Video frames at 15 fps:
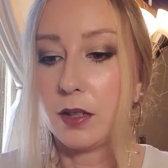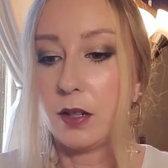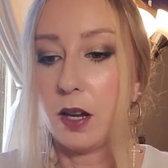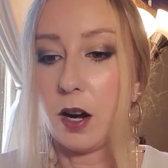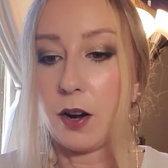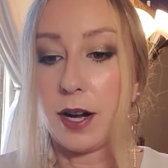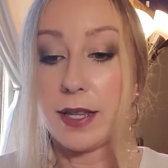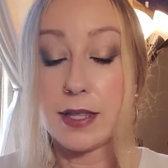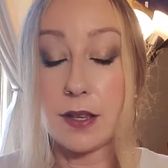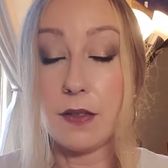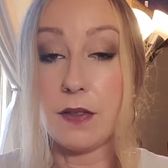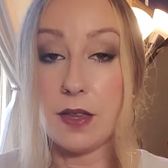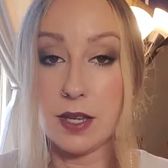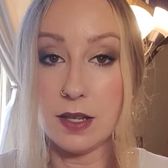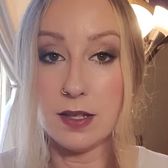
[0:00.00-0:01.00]
All right,
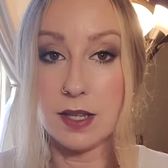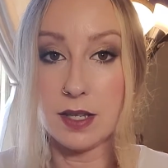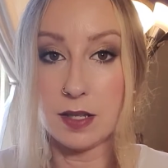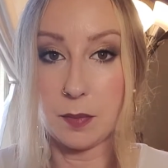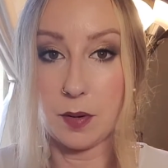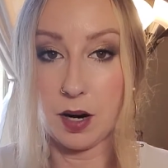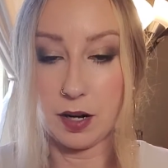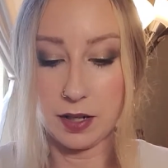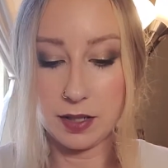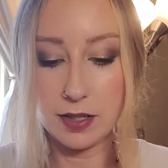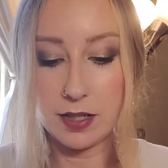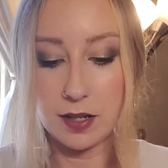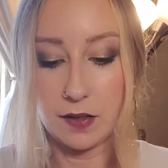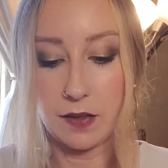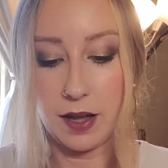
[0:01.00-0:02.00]
this is a
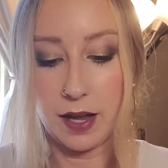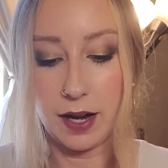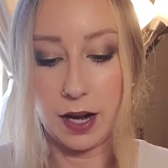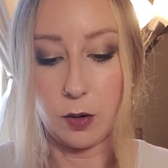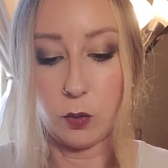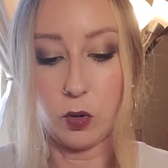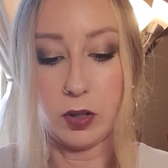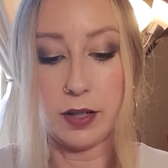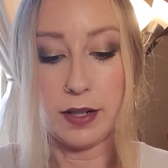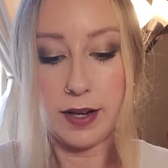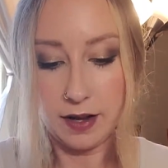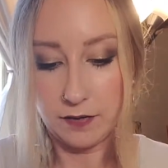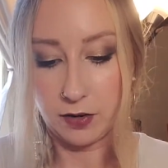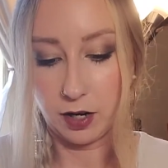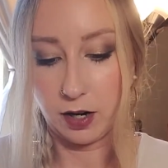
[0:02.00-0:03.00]
product that I will
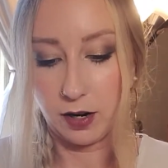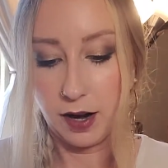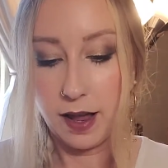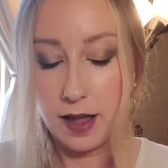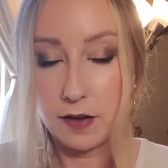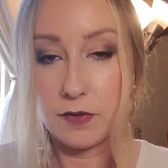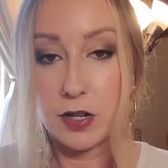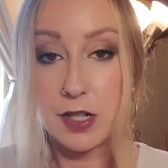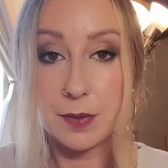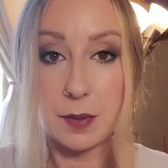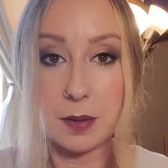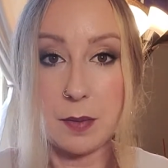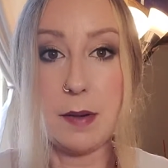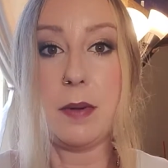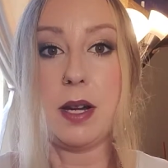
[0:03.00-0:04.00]
never ever
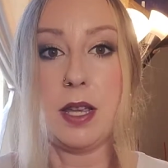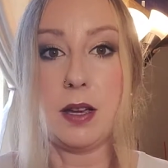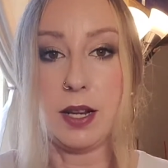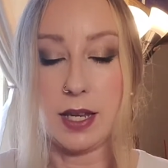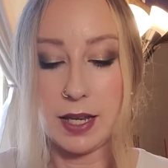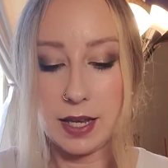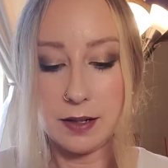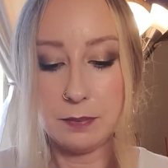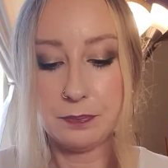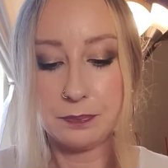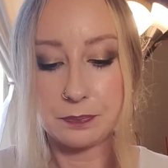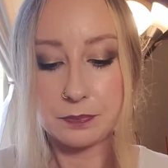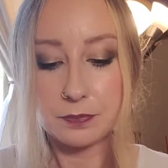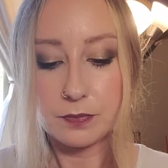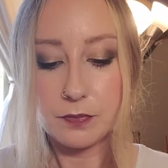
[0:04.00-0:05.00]
spend my money on again.
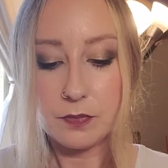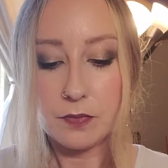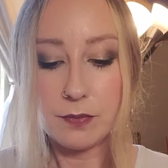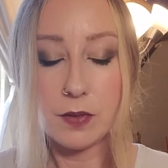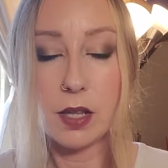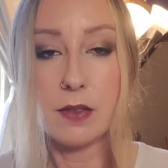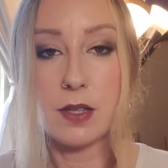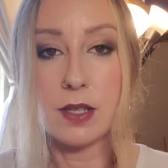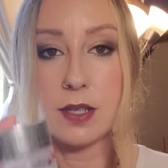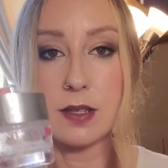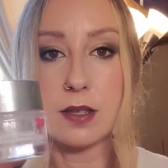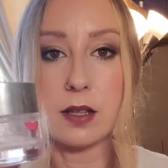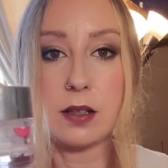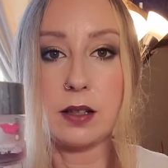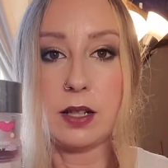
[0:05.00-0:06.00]
This is
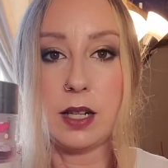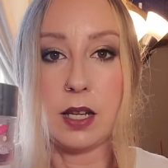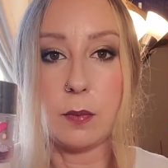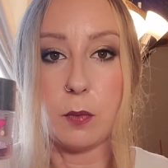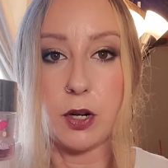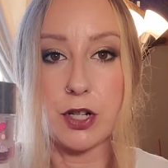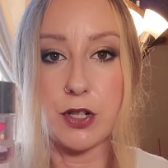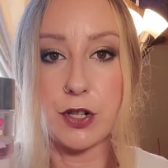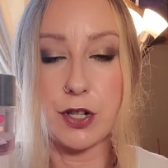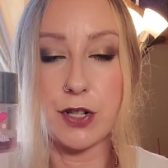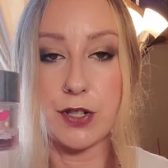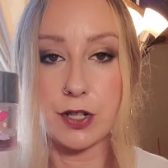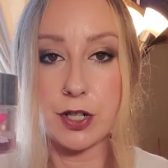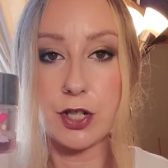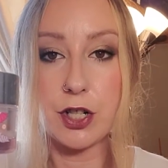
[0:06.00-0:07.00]
the Clinique Moisture
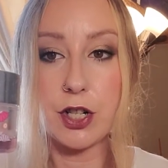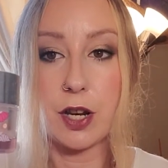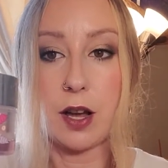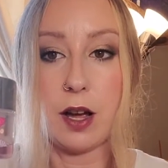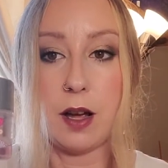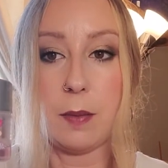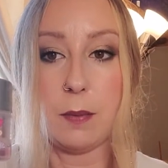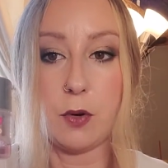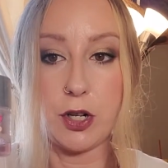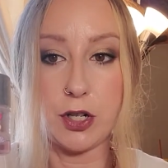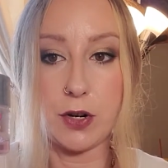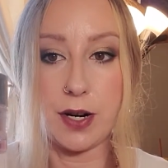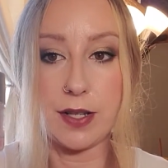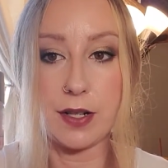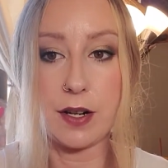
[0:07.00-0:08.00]
Surge
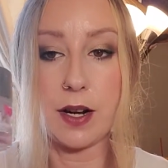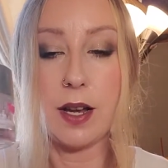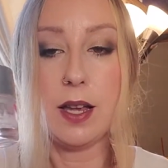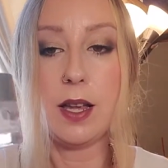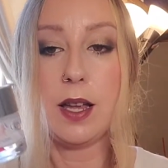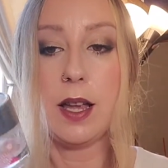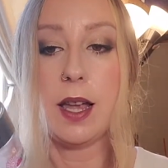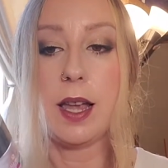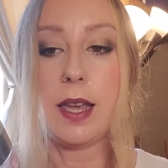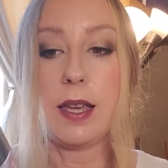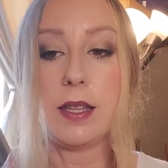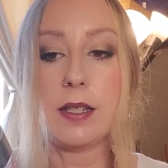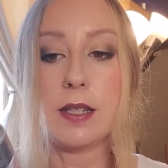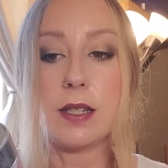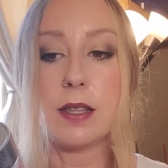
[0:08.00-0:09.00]
moisturizer.
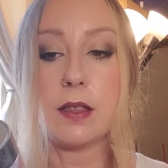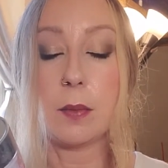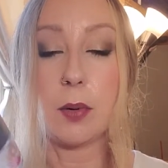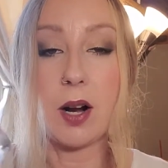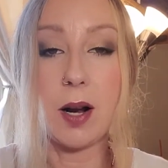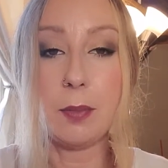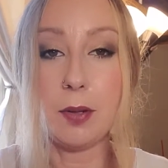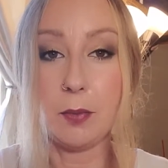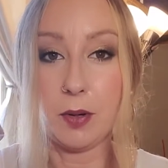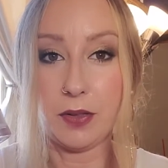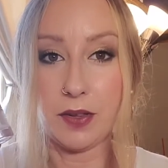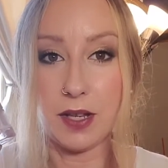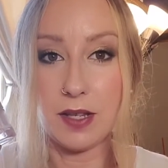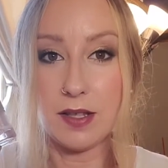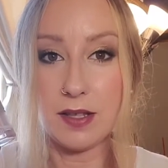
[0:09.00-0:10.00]
And the problem with
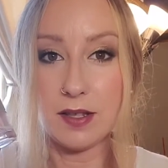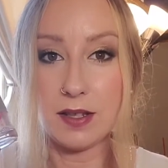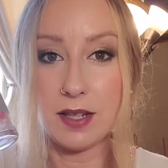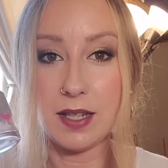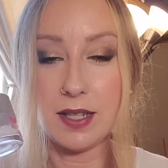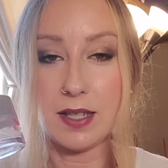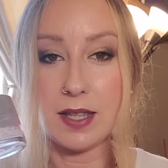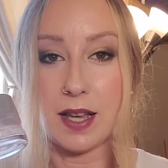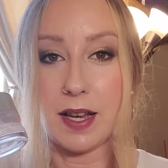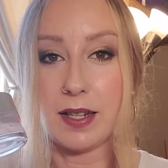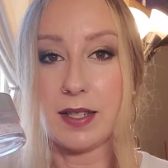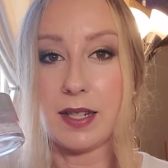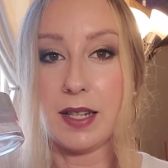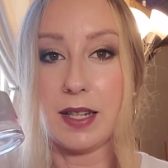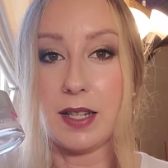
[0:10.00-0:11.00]
this is
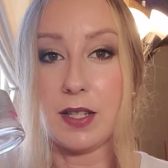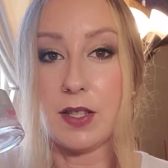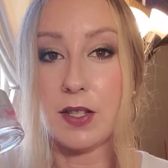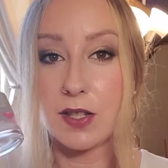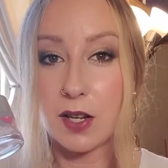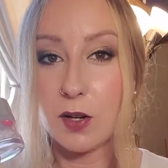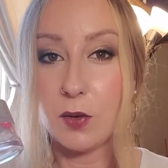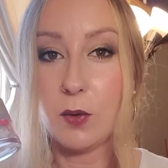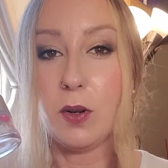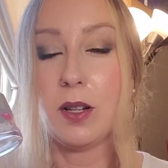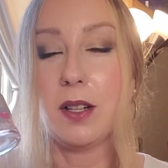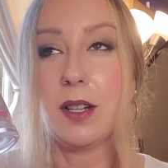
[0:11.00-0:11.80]
that it is so